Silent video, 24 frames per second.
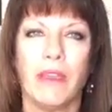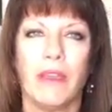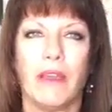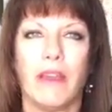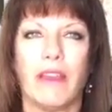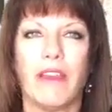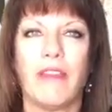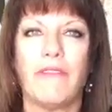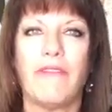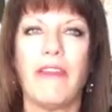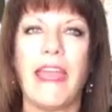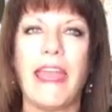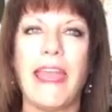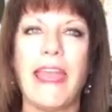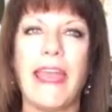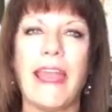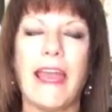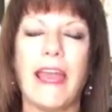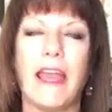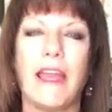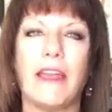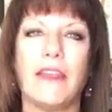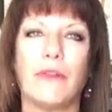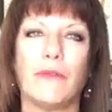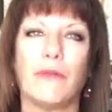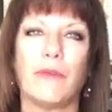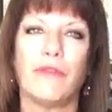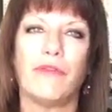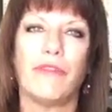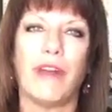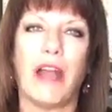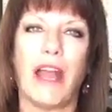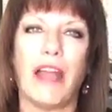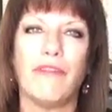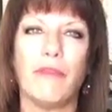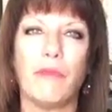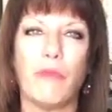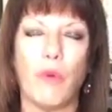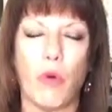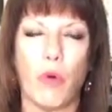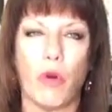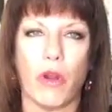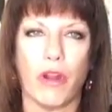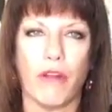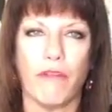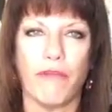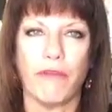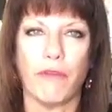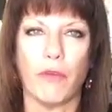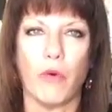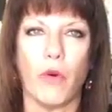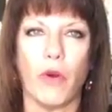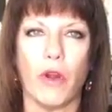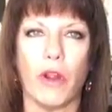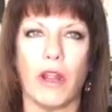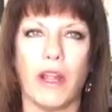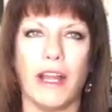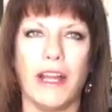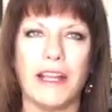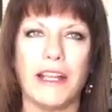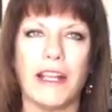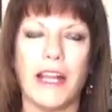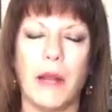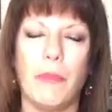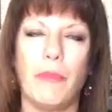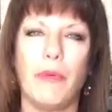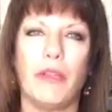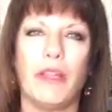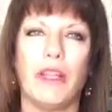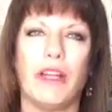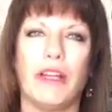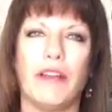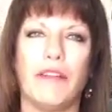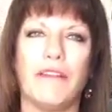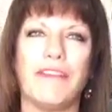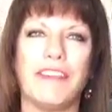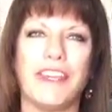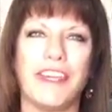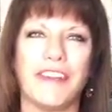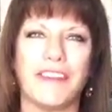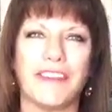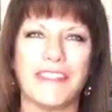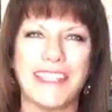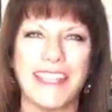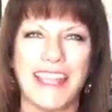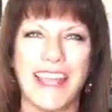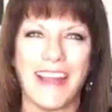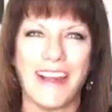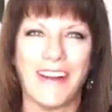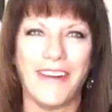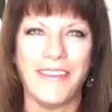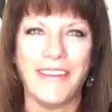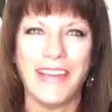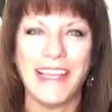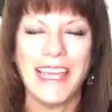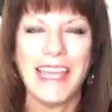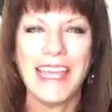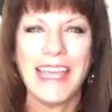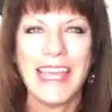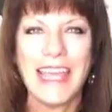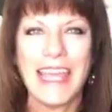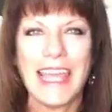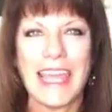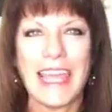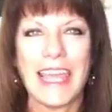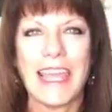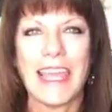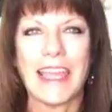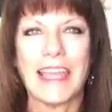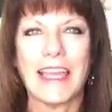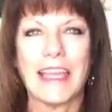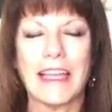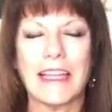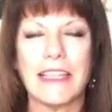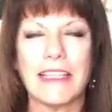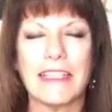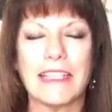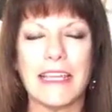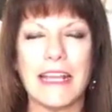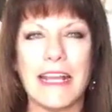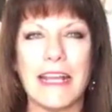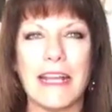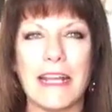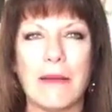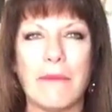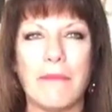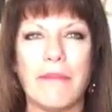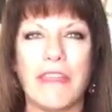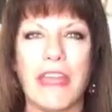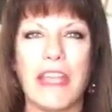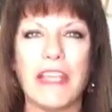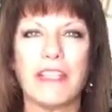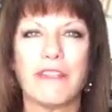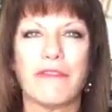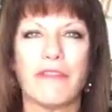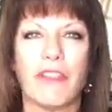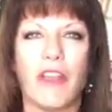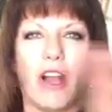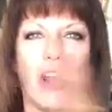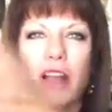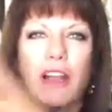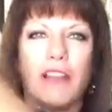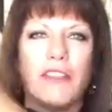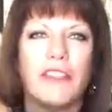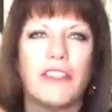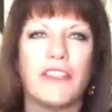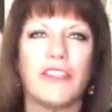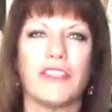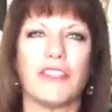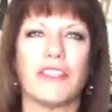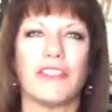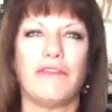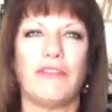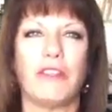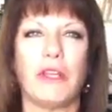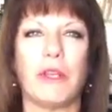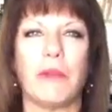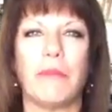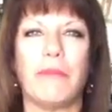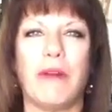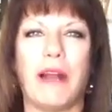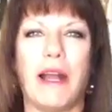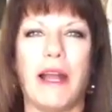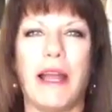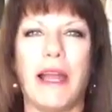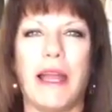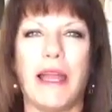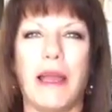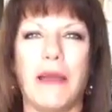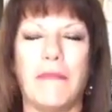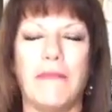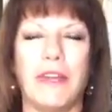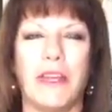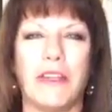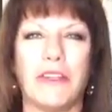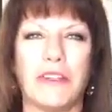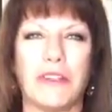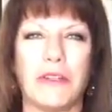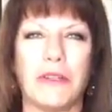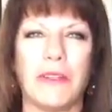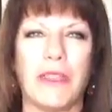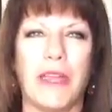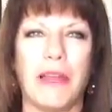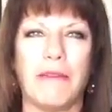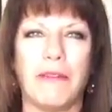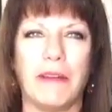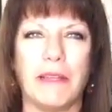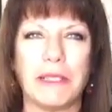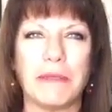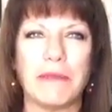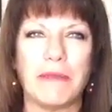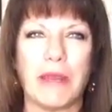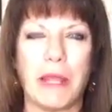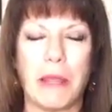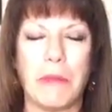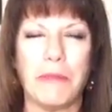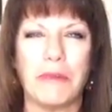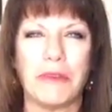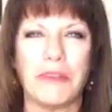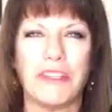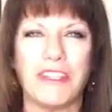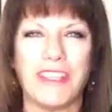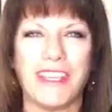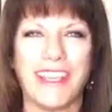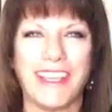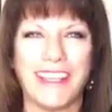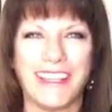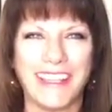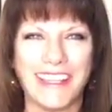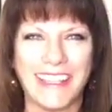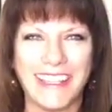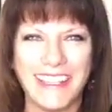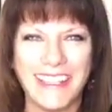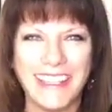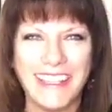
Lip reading: I've had ReviveAmor for a couple of years now. And thanks for the heart that just floated by. I'm not sure who that was, but I appreciate it.